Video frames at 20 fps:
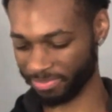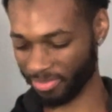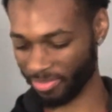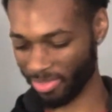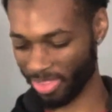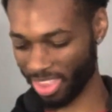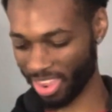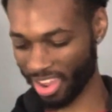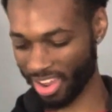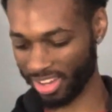
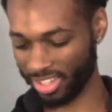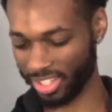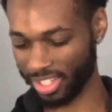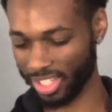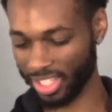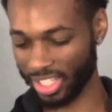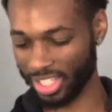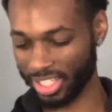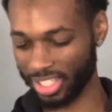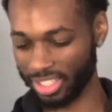
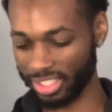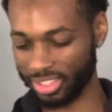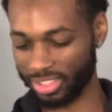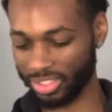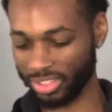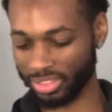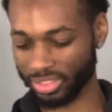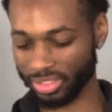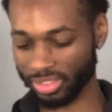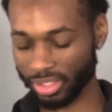
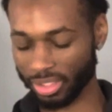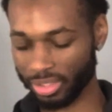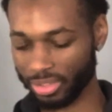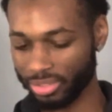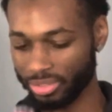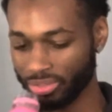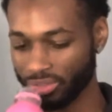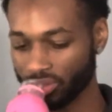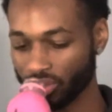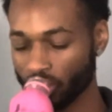
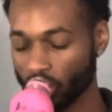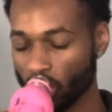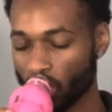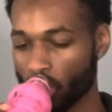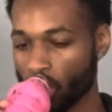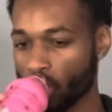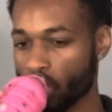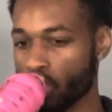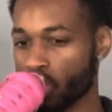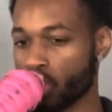
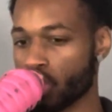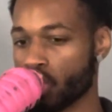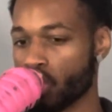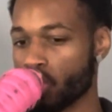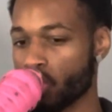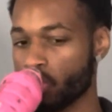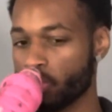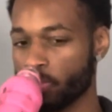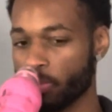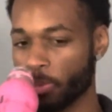
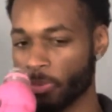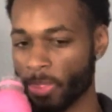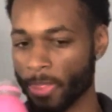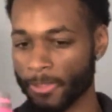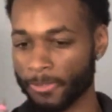Nothing is said.